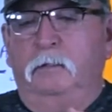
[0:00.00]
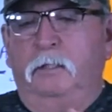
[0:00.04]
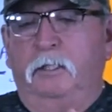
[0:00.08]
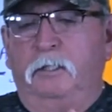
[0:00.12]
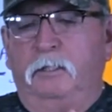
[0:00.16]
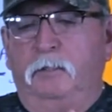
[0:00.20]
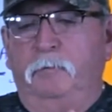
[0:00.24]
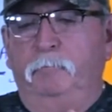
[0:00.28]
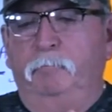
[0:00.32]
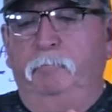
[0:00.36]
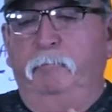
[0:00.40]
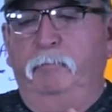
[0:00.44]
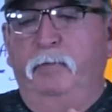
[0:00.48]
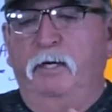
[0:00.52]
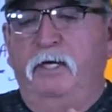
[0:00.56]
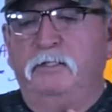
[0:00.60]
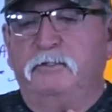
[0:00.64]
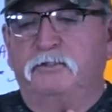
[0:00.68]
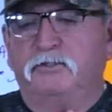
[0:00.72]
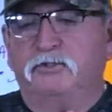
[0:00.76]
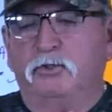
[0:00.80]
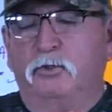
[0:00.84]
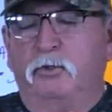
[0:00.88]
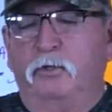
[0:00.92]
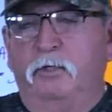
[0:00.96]
like a
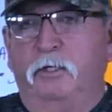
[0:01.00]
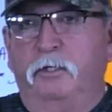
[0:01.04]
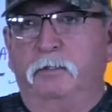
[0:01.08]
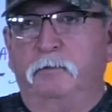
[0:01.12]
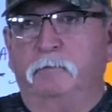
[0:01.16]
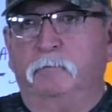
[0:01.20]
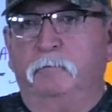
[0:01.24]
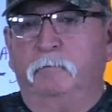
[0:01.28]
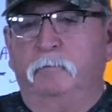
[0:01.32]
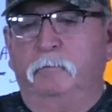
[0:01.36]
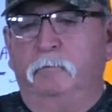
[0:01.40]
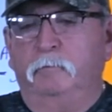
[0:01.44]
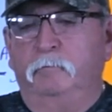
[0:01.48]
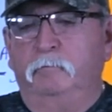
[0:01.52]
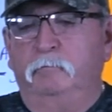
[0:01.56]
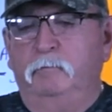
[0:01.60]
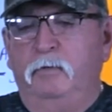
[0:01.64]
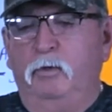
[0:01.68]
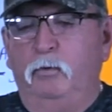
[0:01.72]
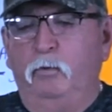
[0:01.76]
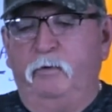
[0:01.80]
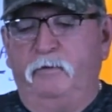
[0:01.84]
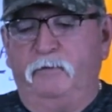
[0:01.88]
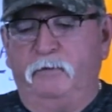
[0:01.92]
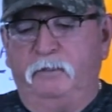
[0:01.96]
butt joint,
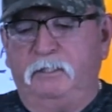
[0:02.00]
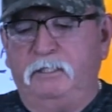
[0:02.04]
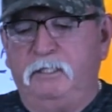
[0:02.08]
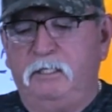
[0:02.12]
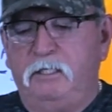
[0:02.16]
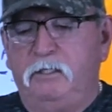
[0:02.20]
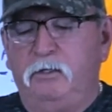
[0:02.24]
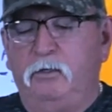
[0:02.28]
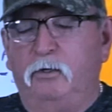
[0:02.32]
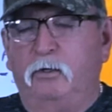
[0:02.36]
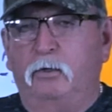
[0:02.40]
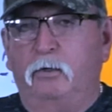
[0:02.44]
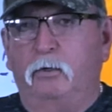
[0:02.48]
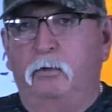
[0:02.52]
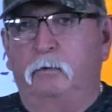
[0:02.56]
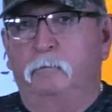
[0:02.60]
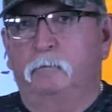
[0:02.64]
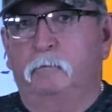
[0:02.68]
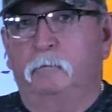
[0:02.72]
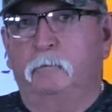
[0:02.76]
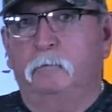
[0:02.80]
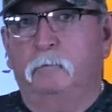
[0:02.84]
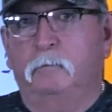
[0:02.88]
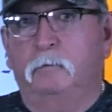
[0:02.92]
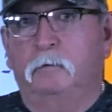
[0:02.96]
but with a
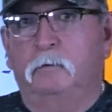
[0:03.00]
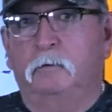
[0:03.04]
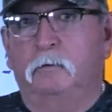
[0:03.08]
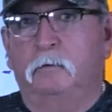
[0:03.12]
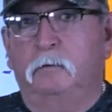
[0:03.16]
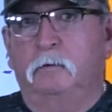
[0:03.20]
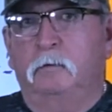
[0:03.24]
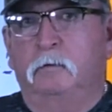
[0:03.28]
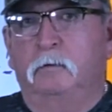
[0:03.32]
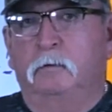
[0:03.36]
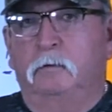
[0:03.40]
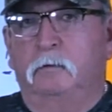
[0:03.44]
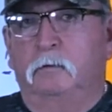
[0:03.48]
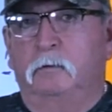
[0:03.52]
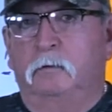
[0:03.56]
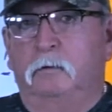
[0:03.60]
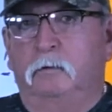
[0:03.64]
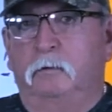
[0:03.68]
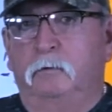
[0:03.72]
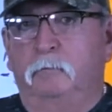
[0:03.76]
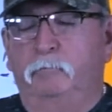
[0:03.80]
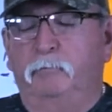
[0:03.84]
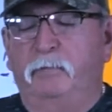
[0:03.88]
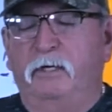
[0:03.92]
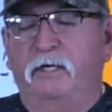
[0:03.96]
keyhole,
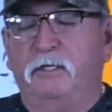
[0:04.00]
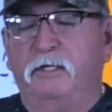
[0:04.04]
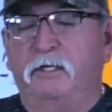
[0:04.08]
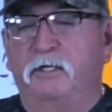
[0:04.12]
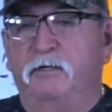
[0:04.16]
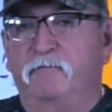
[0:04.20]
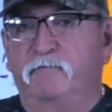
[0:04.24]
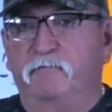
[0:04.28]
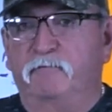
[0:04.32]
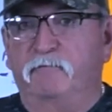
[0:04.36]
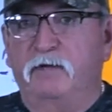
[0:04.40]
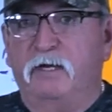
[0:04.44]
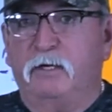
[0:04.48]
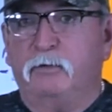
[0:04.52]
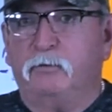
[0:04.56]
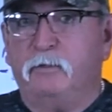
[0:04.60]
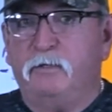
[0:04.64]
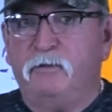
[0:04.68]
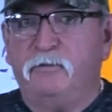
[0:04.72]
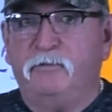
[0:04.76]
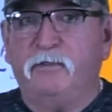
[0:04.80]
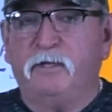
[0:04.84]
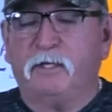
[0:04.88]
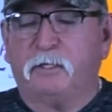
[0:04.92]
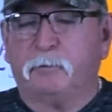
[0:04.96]
but in
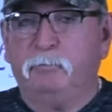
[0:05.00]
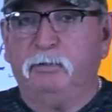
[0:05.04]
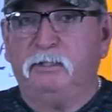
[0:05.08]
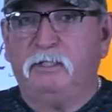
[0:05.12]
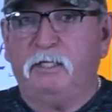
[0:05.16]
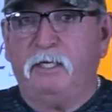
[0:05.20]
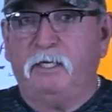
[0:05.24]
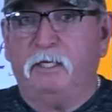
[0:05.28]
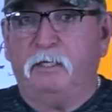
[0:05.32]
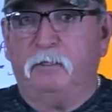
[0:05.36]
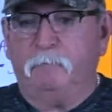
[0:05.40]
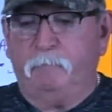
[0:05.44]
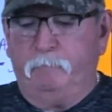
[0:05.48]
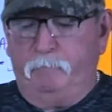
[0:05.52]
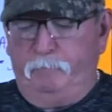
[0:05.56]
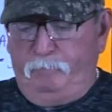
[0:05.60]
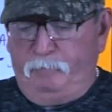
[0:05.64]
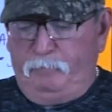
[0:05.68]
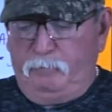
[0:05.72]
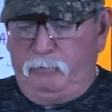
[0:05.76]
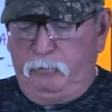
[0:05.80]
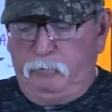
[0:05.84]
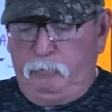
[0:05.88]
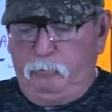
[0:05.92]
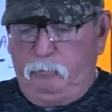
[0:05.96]
very thick plate.
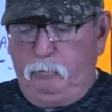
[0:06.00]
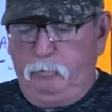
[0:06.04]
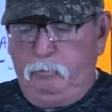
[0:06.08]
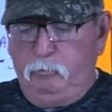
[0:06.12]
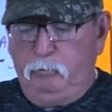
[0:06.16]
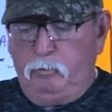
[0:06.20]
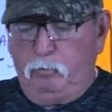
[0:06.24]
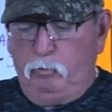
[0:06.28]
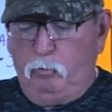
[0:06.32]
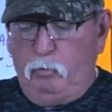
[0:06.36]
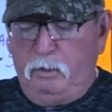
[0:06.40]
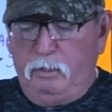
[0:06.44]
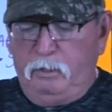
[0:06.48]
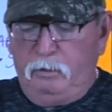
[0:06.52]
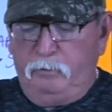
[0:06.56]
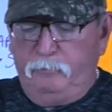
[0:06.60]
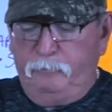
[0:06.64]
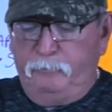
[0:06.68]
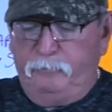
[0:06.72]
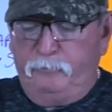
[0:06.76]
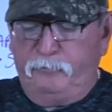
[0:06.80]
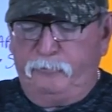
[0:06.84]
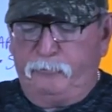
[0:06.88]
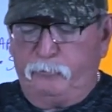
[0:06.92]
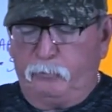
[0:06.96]
We would
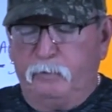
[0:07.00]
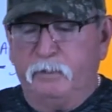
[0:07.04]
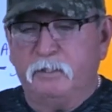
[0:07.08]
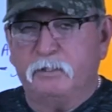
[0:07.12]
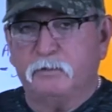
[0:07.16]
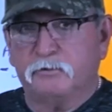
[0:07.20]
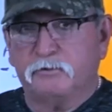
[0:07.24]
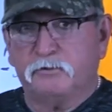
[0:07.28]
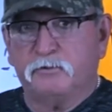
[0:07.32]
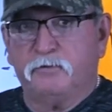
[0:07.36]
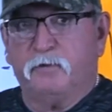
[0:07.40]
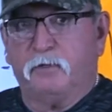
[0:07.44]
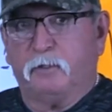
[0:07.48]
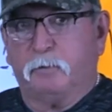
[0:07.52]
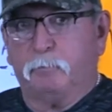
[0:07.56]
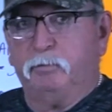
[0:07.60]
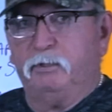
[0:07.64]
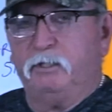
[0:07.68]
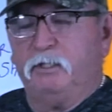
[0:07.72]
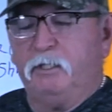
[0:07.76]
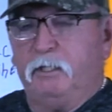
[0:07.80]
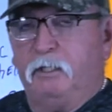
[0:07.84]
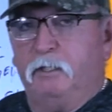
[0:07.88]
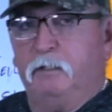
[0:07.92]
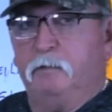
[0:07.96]
weld 3-inch thick
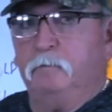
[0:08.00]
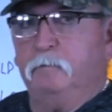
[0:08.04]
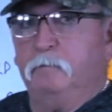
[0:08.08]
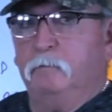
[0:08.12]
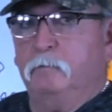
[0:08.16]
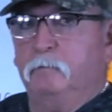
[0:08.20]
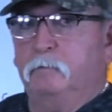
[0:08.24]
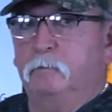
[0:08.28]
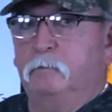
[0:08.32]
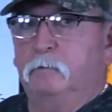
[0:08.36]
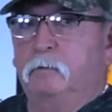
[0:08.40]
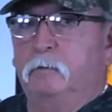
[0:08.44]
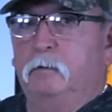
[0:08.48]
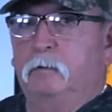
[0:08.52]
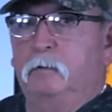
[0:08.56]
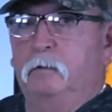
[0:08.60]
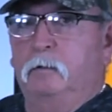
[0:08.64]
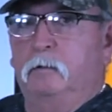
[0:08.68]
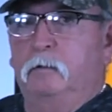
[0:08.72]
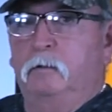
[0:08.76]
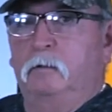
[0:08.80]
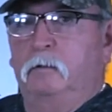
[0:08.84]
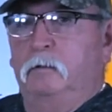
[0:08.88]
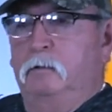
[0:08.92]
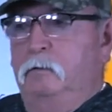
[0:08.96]
plate
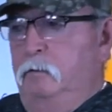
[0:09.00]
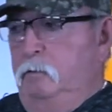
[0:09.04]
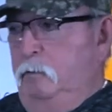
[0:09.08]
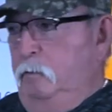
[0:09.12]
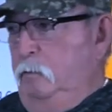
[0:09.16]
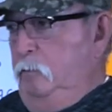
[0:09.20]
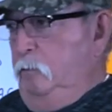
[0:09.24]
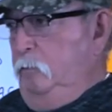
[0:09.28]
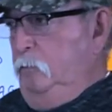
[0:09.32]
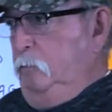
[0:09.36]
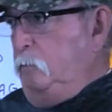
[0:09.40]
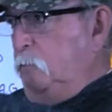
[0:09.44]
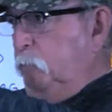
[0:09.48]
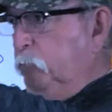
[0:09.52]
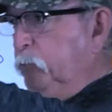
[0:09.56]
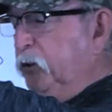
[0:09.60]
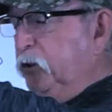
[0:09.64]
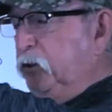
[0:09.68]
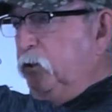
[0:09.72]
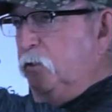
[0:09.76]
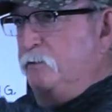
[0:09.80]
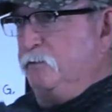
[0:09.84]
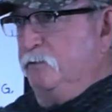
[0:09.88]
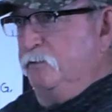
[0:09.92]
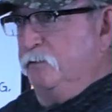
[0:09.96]

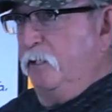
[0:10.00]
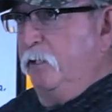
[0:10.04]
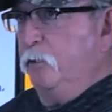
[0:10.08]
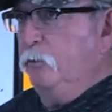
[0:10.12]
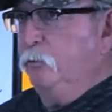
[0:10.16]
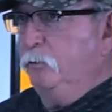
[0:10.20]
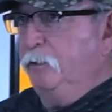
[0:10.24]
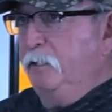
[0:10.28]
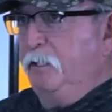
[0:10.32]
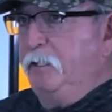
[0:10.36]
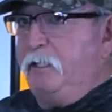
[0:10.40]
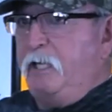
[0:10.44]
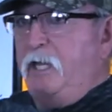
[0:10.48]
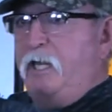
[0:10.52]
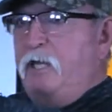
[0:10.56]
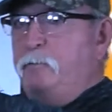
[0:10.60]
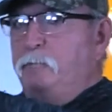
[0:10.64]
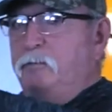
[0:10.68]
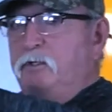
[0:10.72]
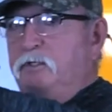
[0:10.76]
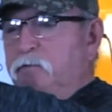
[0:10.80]
because they only came